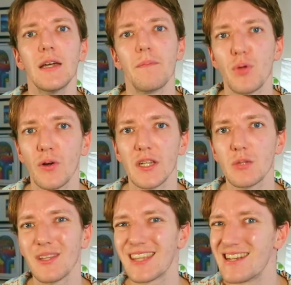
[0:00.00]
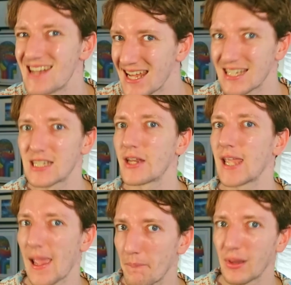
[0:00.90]
be honest with the necessary
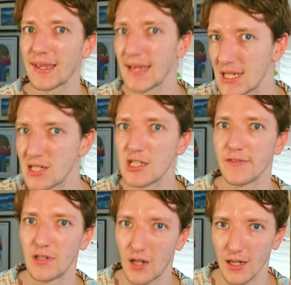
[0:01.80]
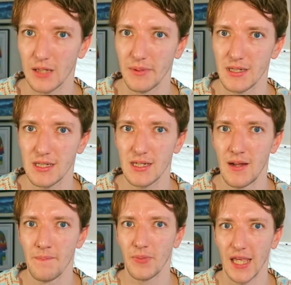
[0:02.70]
implications of our arguments.
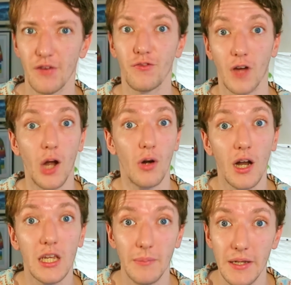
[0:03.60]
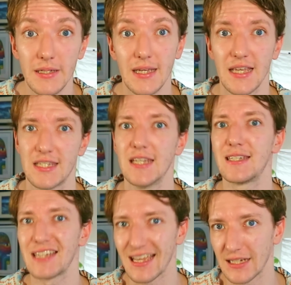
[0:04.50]
If our argument is that
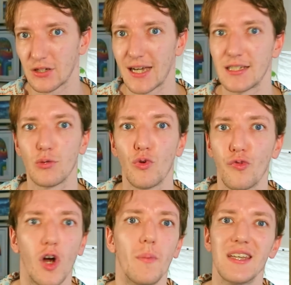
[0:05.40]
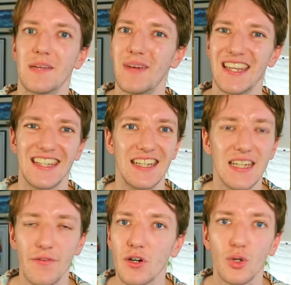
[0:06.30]
technocratic reformism is
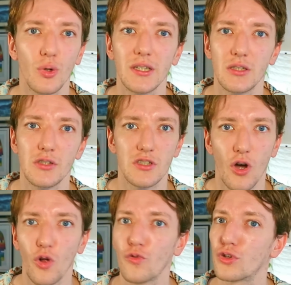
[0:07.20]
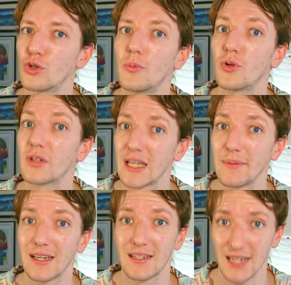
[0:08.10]
never going to solve global
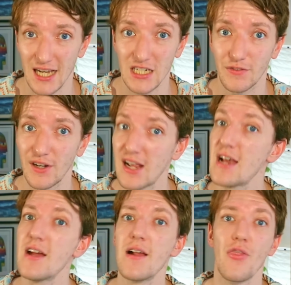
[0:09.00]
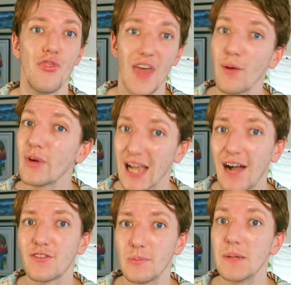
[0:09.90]
climate catastrophe, then we
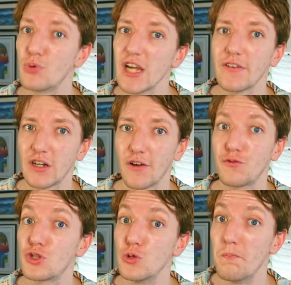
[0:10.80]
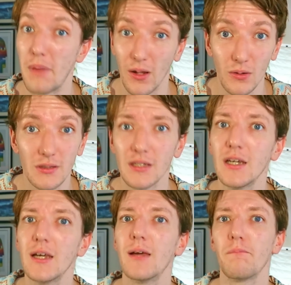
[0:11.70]
have to be brave enough to build,
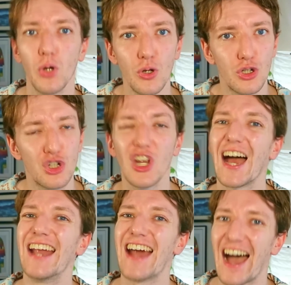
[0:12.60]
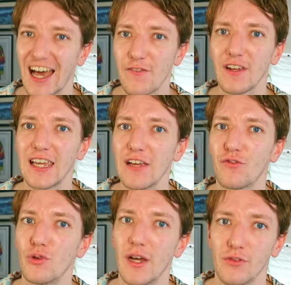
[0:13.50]
push, and advocate
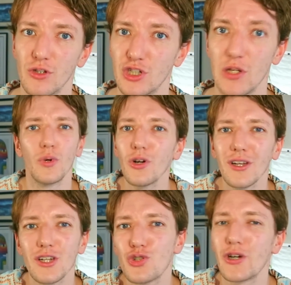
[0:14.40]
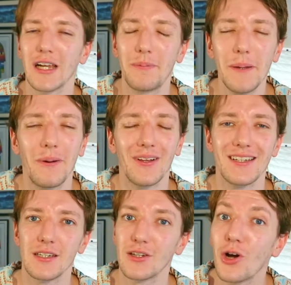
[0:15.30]
for revolution. We're not going to trick people
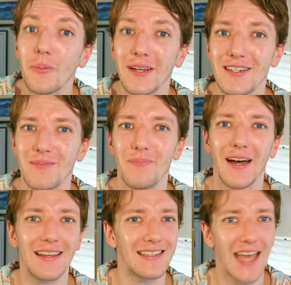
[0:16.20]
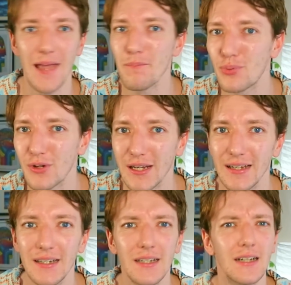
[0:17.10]
into communism by
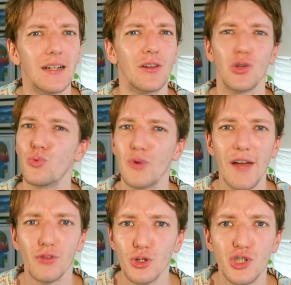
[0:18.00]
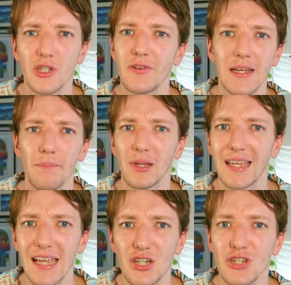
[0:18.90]
tempering the revolutionary
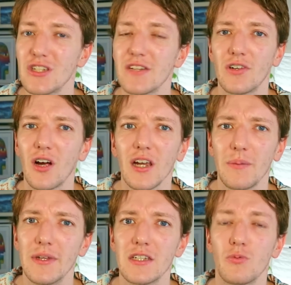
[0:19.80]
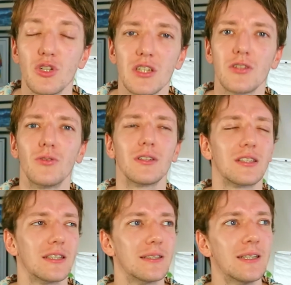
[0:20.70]
implications of our arguments. We're just going
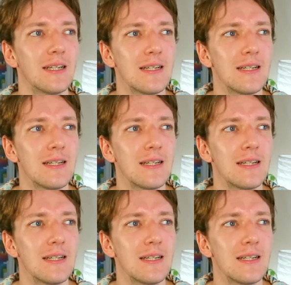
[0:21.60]
to